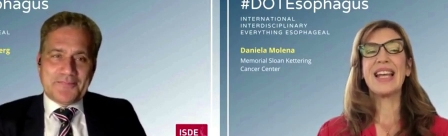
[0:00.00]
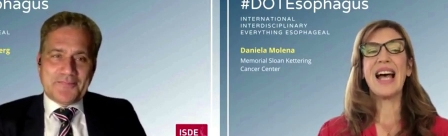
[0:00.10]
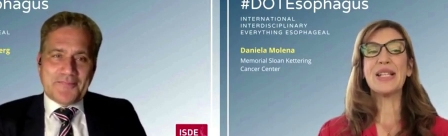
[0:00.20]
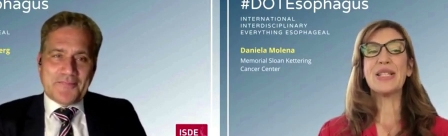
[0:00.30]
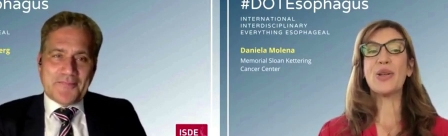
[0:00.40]

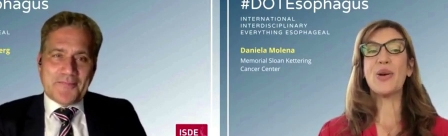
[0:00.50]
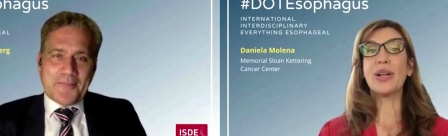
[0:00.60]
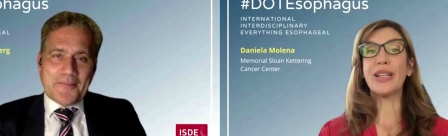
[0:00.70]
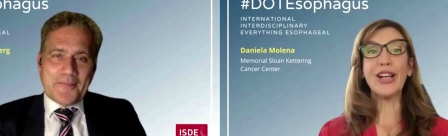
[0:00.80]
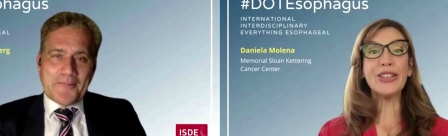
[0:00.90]
Speaker 1: Uh, so
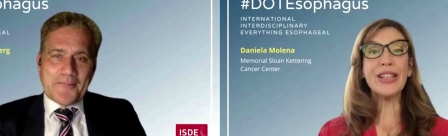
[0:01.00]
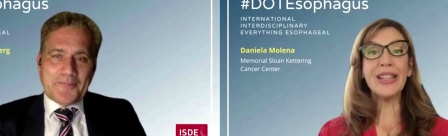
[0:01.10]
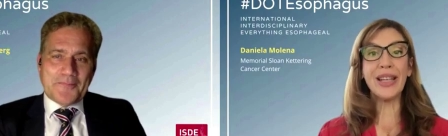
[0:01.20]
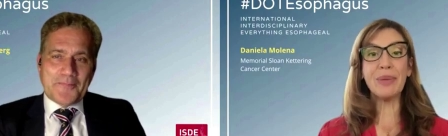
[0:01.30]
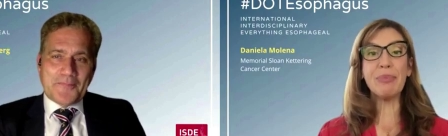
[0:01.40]
click on the
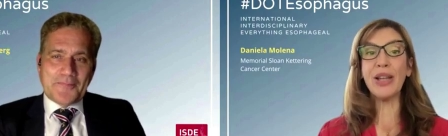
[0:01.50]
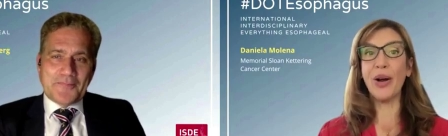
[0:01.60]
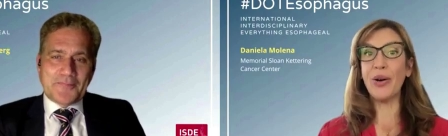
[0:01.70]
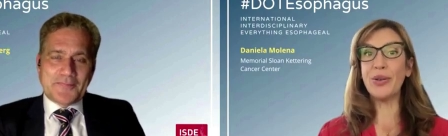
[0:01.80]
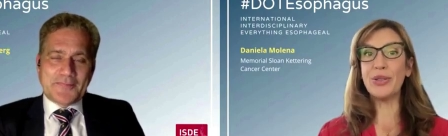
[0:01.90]
link
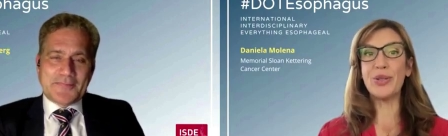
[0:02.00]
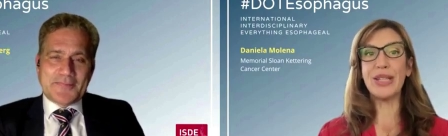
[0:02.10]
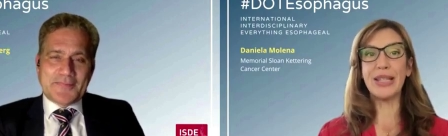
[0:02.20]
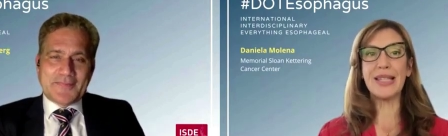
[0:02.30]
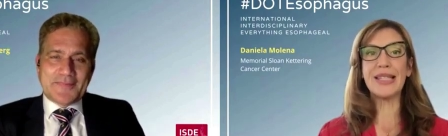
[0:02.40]
below to
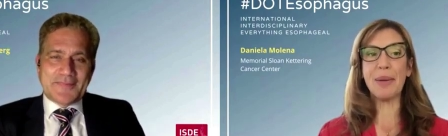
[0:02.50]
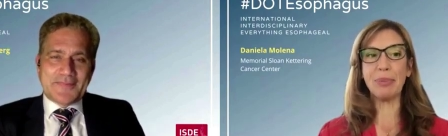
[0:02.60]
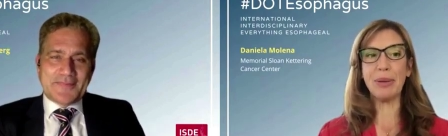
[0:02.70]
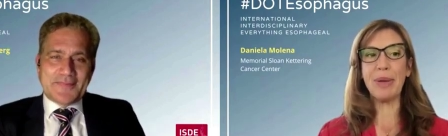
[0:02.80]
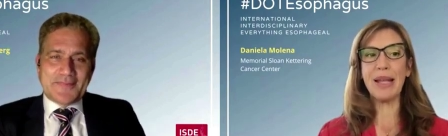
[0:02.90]
see the
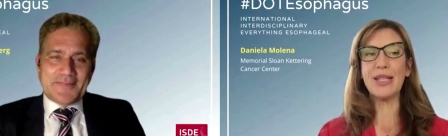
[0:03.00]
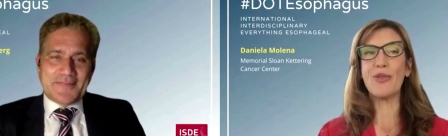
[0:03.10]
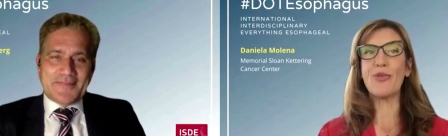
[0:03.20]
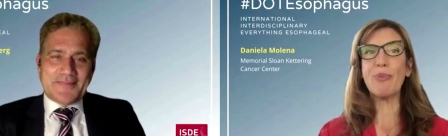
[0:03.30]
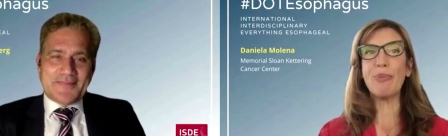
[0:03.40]
supplements
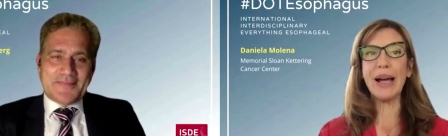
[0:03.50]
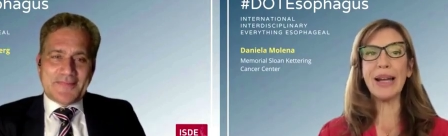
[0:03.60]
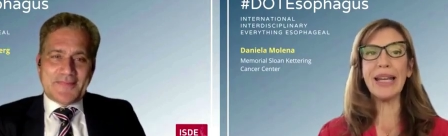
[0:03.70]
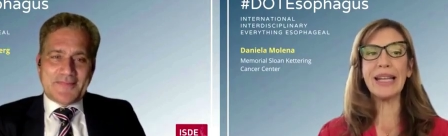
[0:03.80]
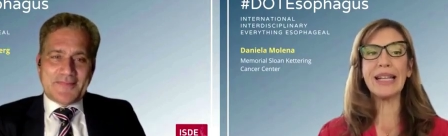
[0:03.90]
on
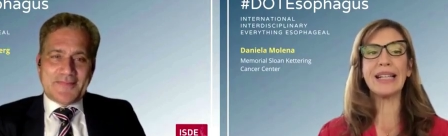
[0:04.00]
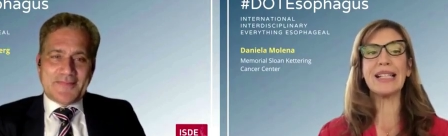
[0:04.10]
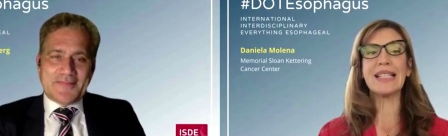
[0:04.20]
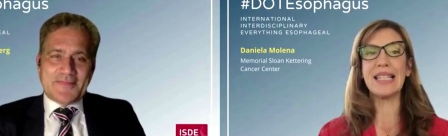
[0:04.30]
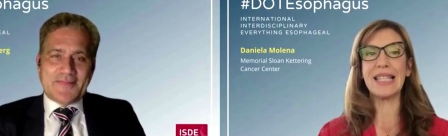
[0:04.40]
robotic
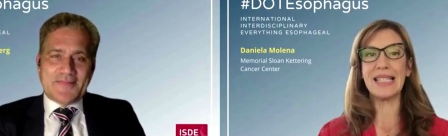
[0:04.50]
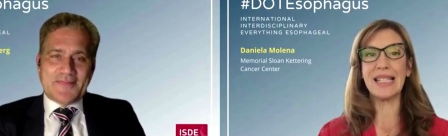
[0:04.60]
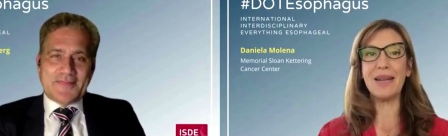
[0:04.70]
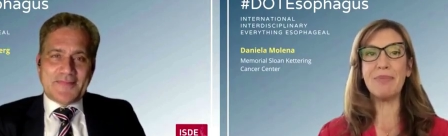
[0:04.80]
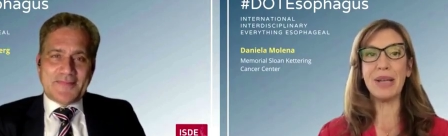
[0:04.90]

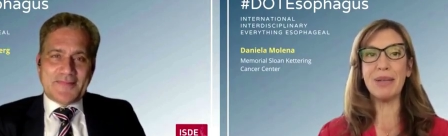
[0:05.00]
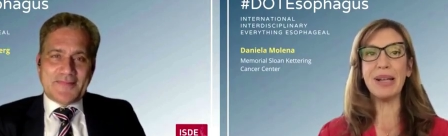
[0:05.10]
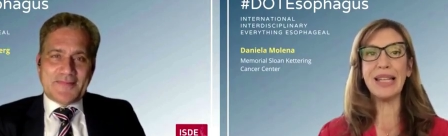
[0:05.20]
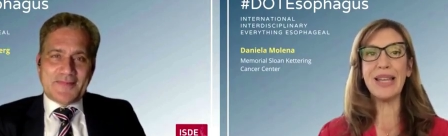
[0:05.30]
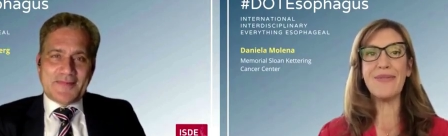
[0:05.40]
assisted minimally